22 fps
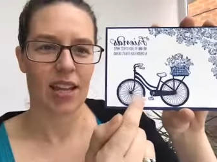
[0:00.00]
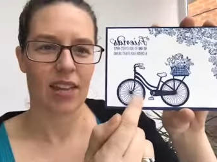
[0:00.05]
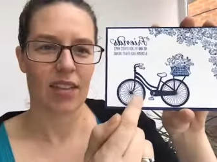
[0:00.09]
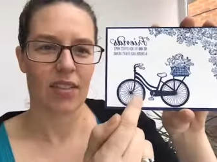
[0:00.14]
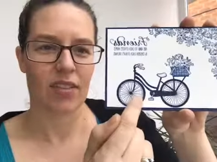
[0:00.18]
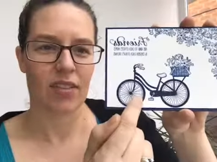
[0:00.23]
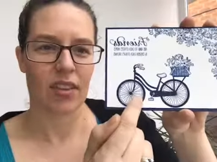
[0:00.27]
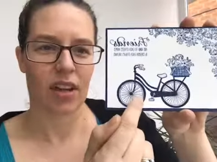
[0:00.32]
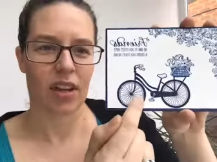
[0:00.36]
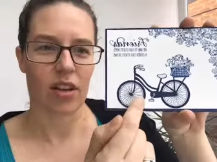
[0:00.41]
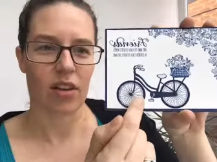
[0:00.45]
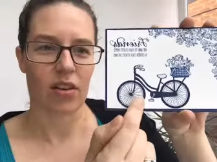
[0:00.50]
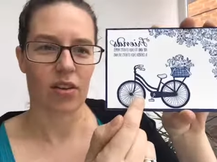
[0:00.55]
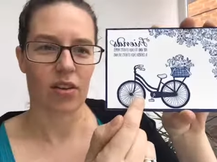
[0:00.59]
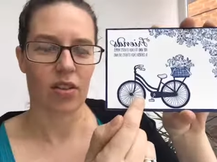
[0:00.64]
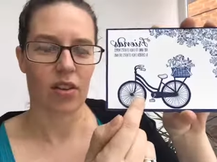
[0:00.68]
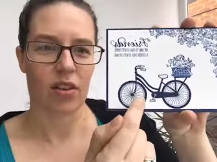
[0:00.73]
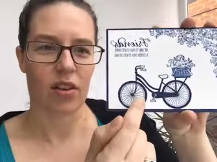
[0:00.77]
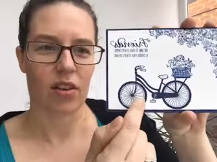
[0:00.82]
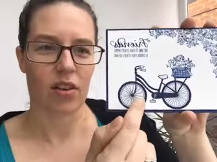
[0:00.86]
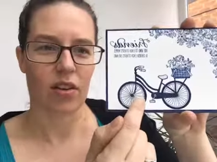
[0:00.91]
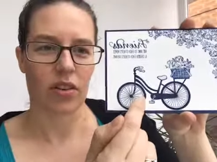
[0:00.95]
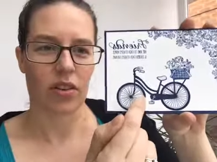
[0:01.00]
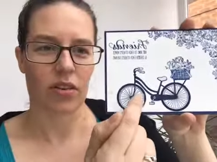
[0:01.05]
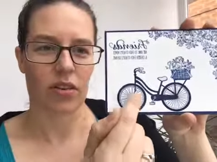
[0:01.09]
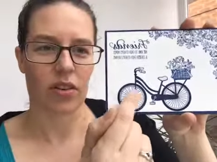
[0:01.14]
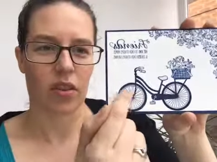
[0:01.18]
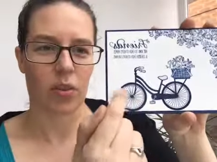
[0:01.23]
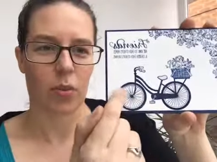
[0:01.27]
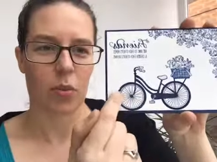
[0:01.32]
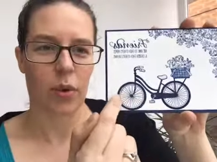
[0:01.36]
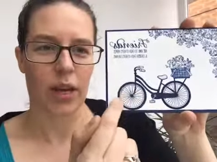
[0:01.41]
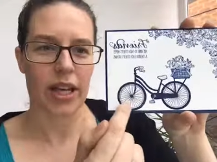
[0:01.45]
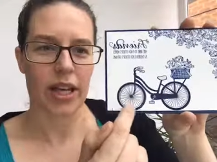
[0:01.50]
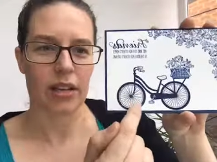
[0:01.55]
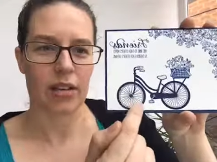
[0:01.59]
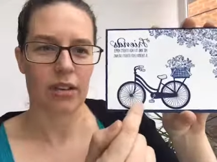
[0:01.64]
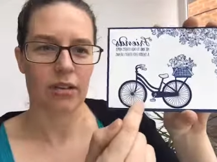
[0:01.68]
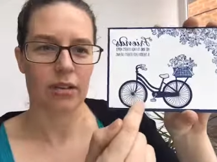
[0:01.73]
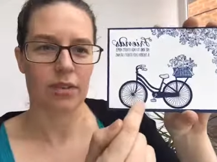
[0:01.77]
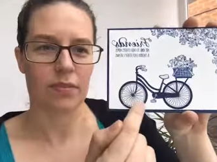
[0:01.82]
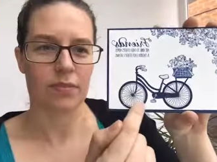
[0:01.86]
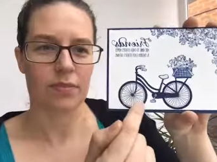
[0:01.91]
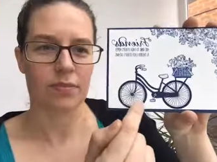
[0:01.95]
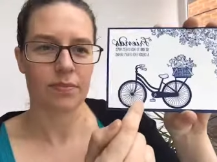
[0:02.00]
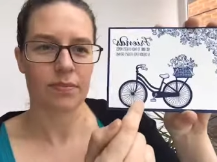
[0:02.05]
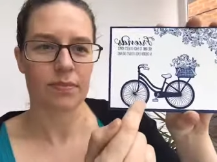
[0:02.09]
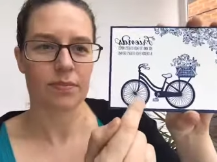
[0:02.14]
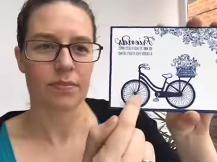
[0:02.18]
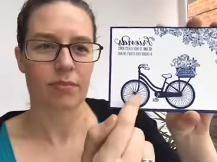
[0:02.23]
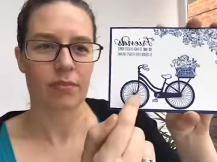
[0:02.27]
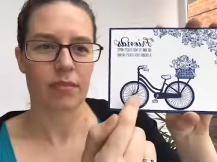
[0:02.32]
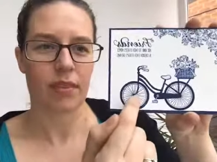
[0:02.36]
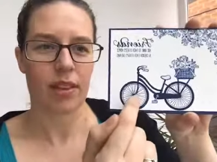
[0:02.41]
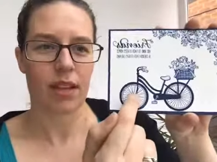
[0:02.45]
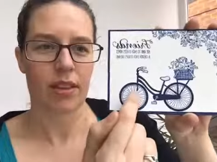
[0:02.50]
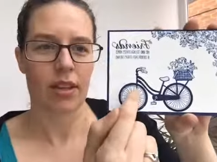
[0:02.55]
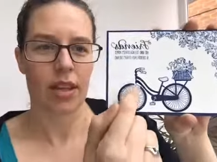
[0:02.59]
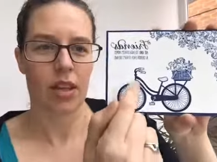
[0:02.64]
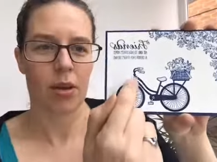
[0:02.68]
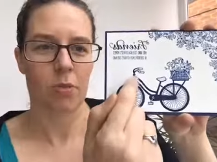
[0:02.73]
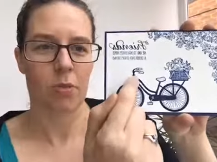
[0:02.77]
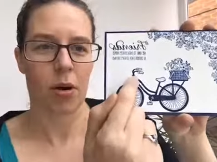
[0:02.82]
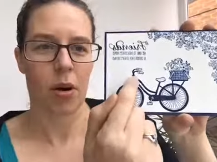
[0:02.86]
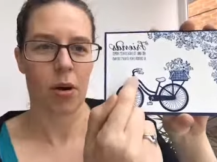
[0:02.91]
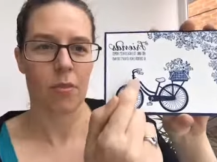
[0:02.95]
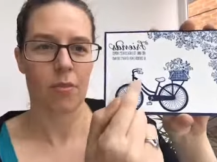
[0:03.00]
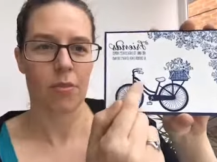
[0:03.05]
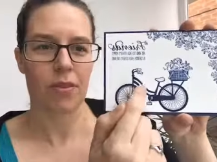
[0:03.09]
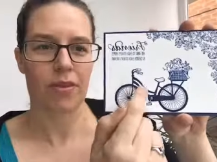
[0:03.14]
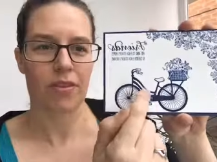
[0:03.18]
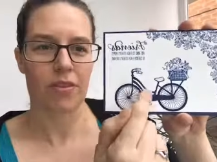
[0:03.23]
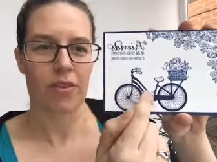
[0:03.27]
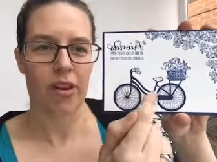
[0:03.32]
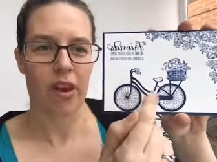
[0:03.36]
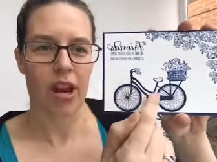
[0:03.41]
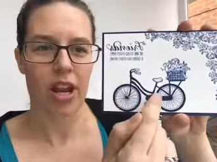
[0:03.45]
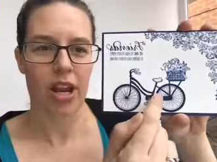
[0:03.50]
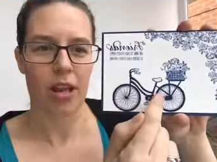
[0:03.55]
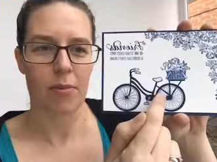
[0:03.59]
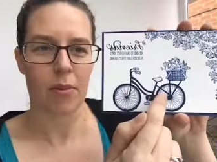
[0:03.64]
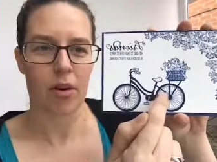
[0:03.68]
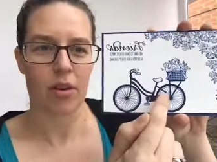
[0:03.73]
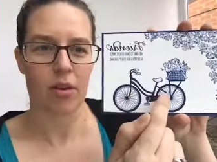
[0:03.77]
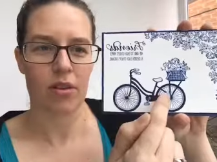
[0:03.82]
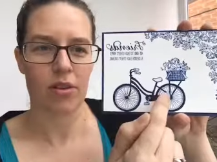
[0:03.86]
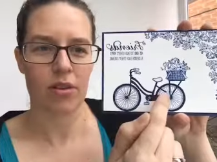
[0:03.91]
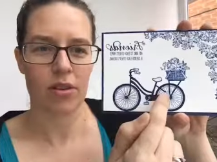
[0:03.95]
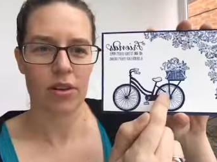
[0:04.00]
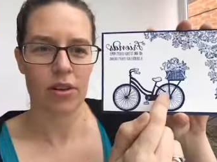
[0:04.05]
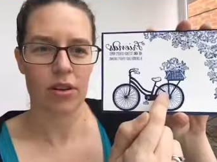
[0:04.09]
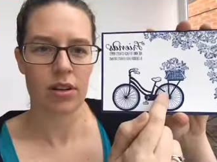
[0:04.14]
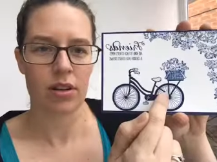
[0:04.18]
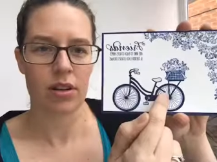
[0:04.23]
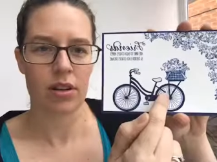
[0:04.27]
So I've got the wheel, and then you pop the frame on.